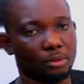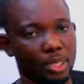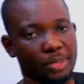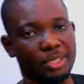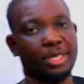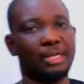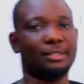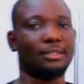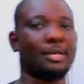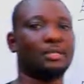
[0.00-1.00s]
when we say
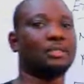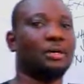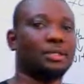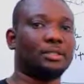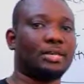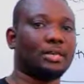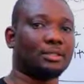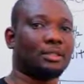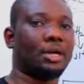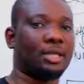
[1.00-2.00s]
terrestrial
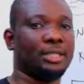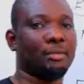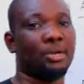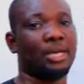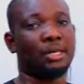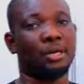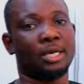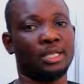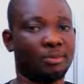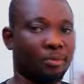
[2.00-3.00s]
organism or land
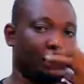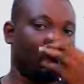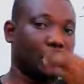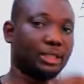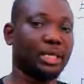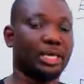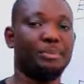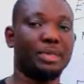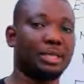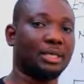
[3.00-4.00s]
organism, we mean organisms that are
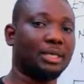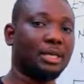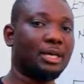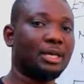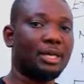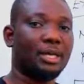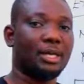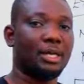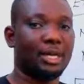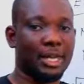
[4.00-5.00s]
basically
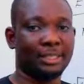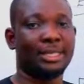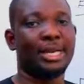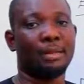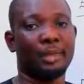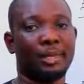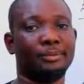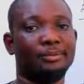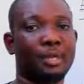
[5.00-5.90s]
a land animal.